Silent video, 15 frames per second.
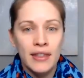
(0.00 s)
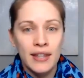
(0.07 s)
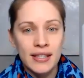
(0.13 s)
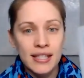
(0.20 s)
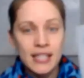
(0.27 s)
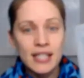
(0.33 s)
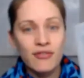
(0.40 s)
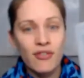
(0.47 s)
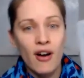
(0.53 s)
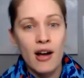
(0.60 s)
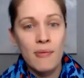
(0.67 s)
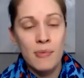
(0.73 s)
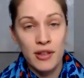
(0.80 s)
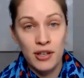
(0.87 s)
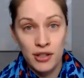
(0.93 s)
this is
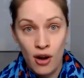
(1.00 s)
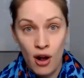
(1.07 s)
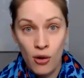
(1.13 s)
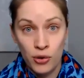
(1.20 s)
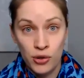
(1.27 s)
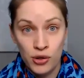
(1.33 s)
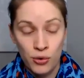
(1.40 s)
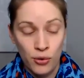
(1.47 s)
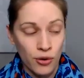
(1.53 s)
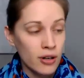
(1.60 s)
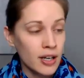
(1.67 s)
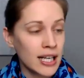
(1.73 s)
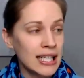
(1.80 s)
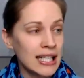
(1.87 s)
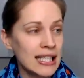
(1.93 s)
from the dollar
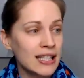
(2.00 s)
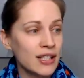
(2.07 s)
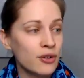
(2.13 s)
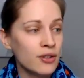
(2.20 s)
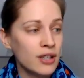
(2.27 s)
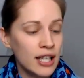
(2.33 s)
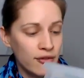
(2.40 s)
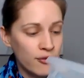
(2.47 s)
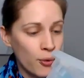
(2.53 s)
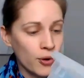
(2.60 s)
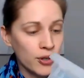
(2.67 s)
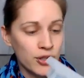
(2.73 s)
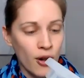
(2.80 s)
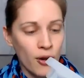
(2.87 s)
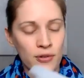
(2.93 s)
store. It is literally
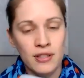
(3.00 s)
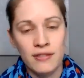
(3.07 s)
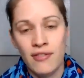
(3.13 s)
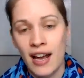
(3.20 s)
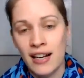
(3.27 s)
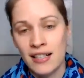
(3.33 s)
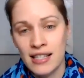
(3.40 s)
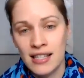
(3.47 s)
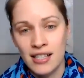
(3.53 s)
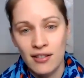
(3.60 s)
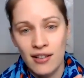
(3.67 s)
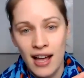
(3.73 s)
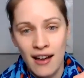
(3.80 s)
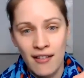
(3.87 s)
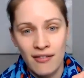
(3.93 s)
$4. In fact, I
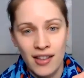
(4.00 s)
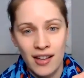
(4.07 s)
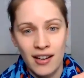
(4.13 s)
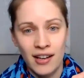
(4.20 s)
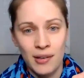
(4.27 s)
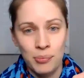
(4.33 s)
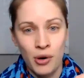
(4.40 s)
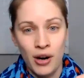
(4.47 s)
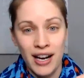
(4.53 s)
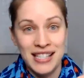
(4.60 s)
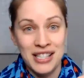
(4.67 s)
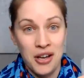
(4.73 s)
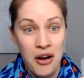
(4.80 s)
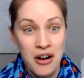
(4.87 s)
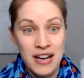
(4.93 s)
still have the price
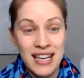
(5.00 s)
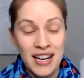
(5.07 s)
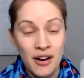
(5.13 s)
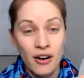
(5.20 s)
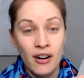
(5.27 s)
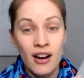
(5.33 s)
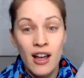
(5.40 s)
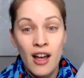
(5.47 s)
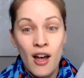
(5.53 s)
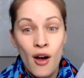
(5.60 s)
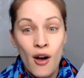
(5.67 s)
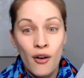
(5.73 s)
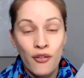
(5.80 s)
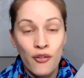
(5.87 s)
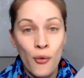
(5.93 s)
on here.
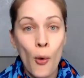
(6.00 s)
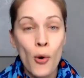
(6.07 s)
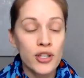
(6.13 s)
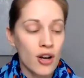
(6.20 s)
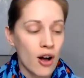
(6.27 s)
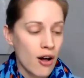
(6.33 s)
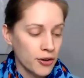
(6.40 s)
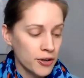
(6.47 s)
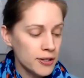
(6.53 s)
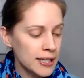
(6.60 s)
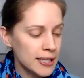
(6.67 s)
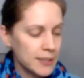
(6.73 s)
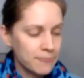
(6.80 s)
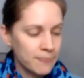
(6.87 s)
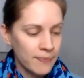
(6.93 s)
$4.
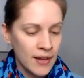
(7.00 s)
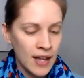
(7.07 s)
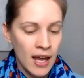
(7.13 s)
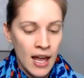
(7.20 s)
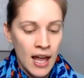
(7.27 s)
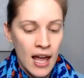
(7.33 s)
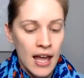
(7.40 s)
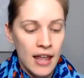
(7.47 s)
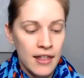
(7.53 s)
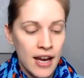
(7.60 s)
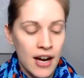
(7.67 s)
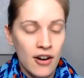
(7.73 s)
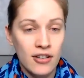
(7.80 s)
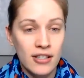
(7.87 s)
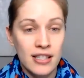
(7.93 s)

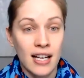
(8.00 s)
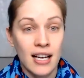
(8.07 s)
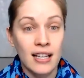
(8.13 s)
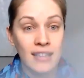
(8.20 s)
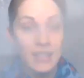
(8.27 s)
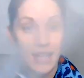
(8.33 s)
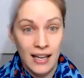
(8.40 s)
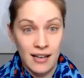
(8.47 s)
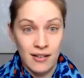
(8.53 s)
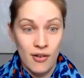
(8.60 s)
There's a lid,